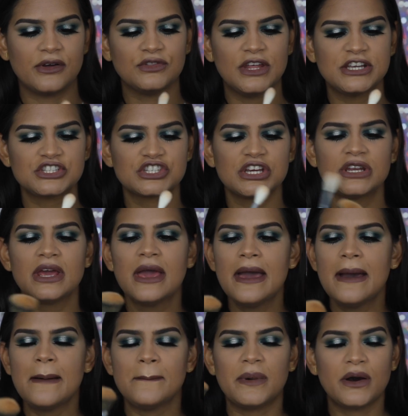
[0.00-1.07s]
foundation.
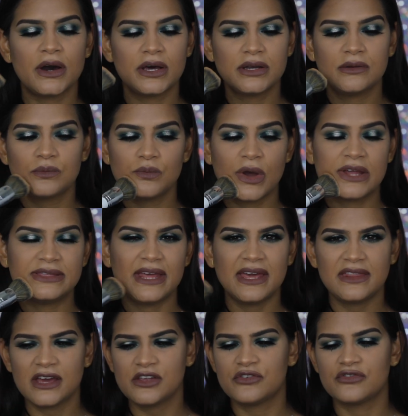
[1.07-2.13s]
But a day
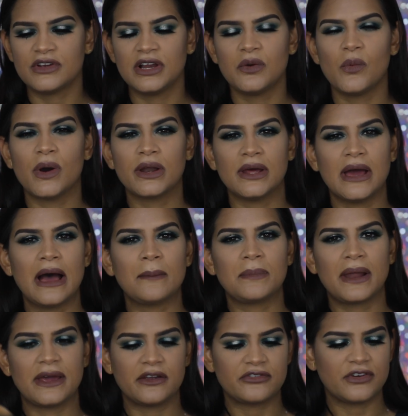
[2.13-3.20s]
that you really want to
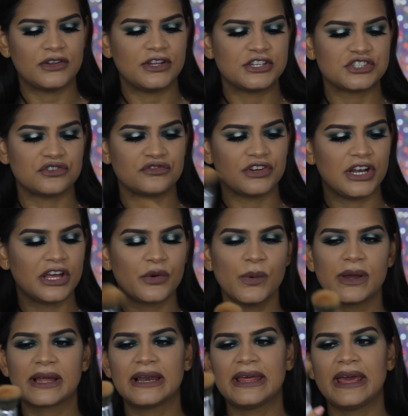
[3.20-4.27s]
apply your foundation really
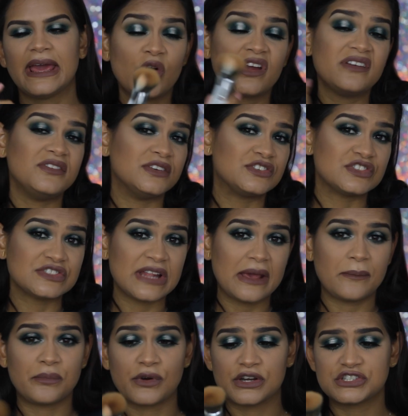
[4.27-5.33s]
quickly, or if you just
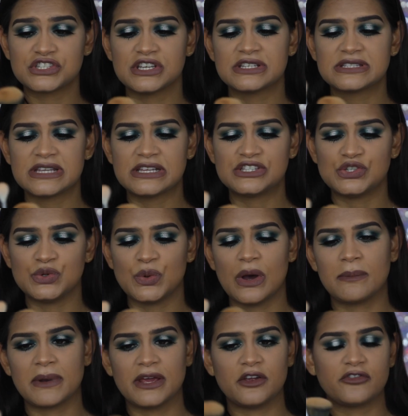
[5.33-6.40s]
like brushes to
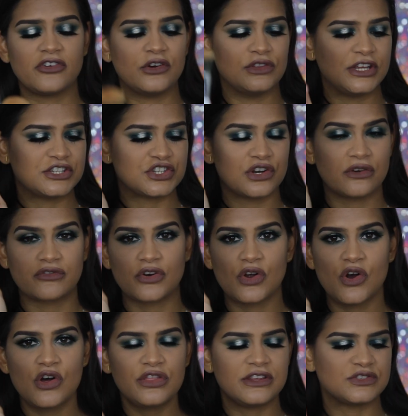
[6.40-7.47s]
apply your foundation
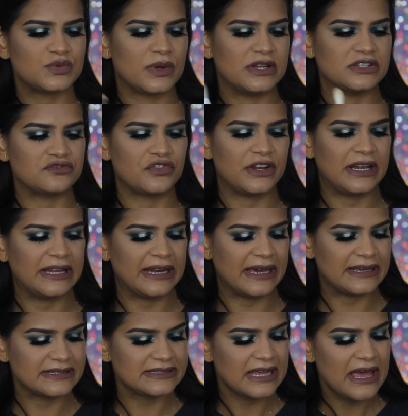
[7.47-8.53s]
overall, this one is really
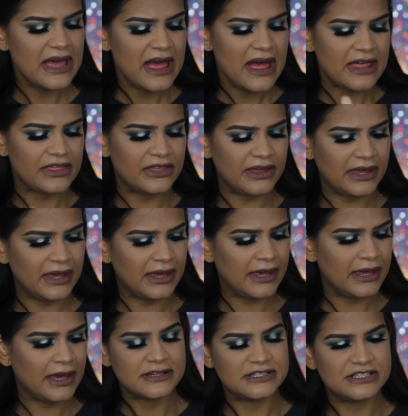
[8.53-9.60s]
nice.
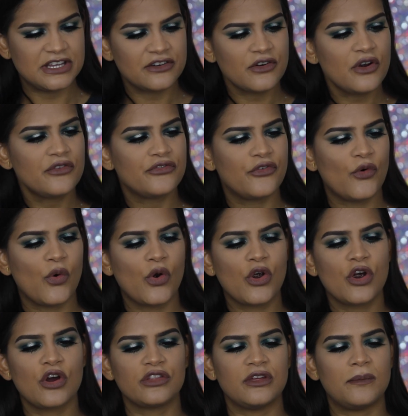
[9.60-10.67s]
The
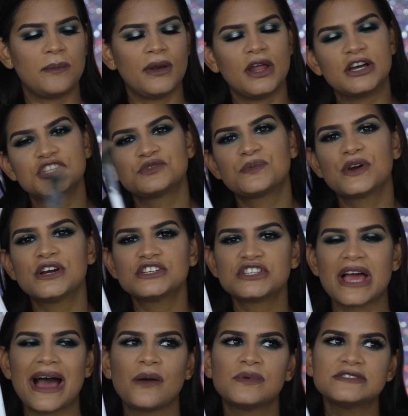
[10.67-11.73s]
04 or the blush brush,
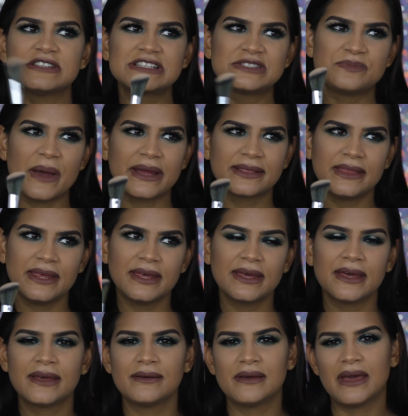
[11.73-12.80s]
I was
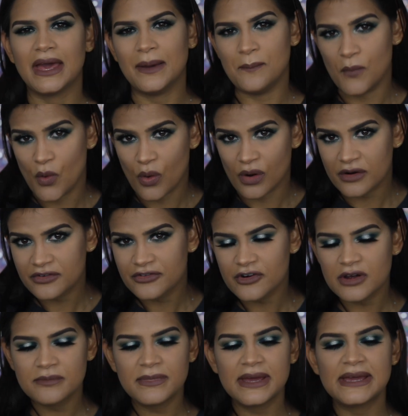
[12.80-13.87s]
expecting more
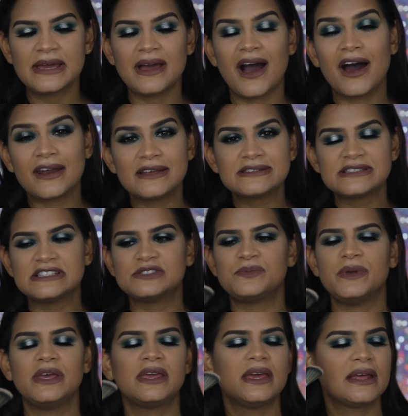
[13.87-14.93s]
from it, honestly
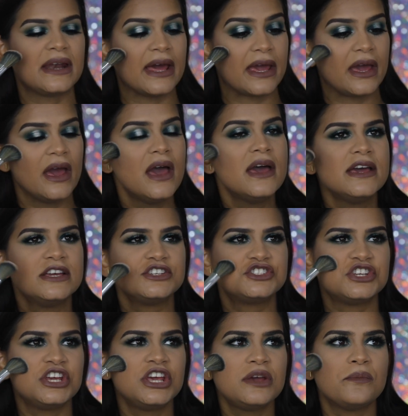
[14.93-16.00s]
speaking. Like
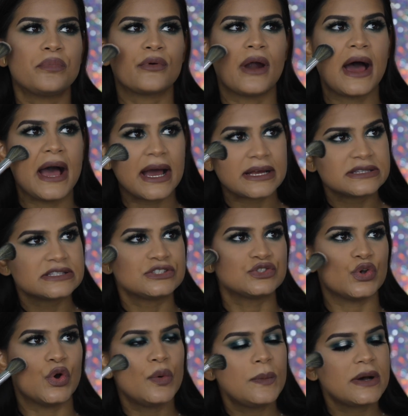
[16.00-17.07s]
she bragged
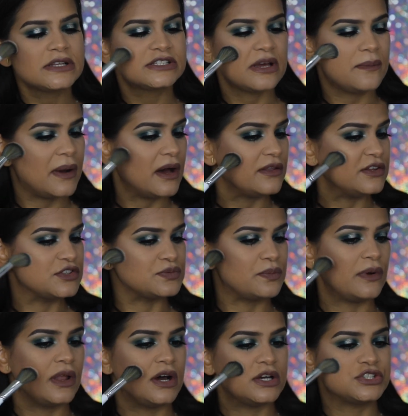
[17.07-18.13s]
so much about this
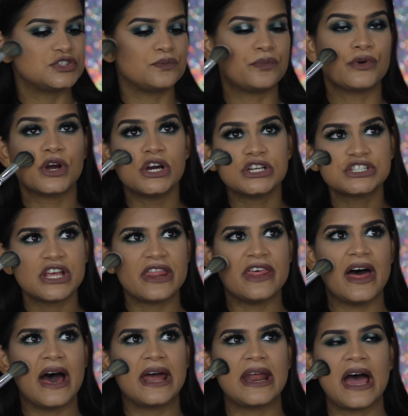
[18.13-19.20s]
blush brush
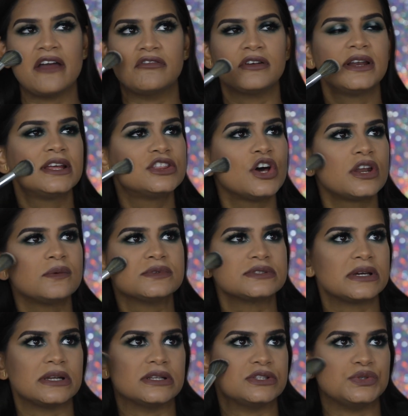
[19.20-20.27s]
that I really thought it was
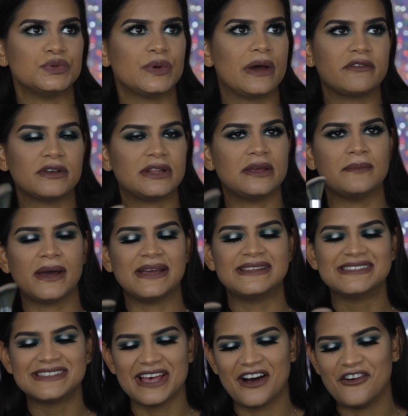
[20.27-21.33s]
gonna do everything by
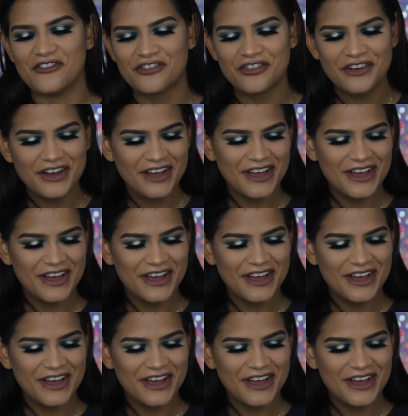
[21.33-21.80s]
itself.